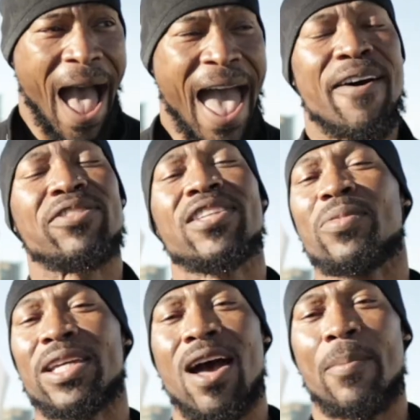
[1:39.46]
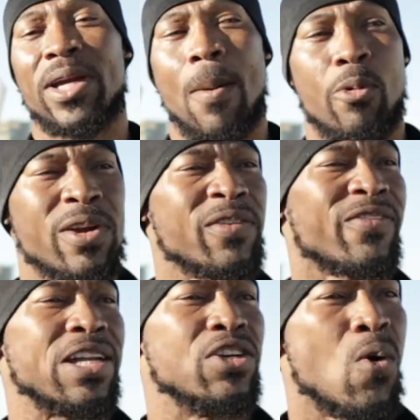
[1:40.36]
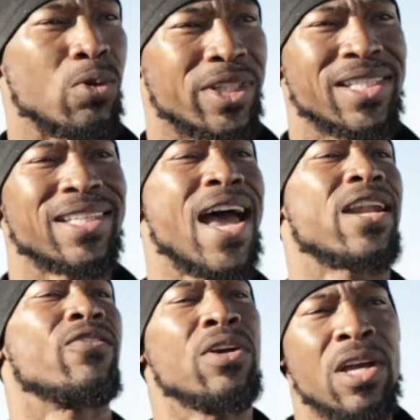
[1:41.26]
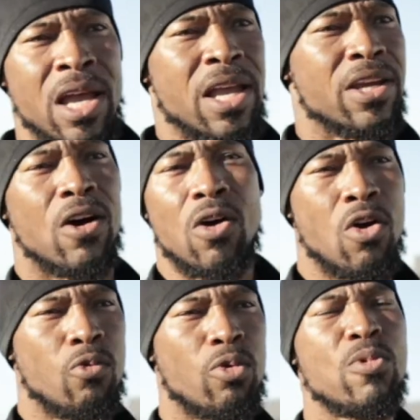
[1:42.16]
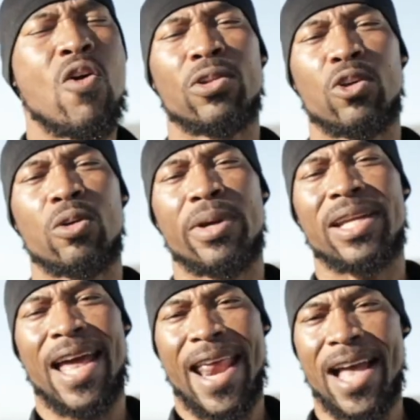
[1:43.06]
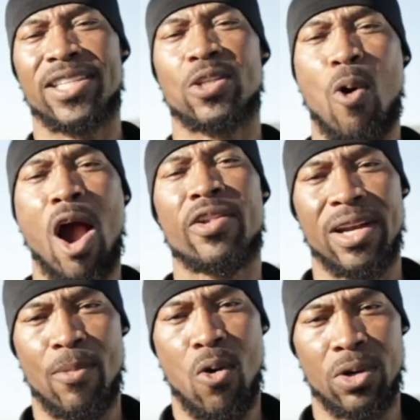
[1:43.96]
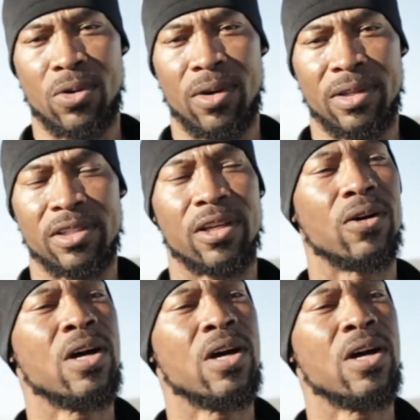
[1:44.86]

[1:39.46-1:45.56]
have something coming up, or even if I don't, just to kind of remove a little bit of that excess water that I'm holding on. So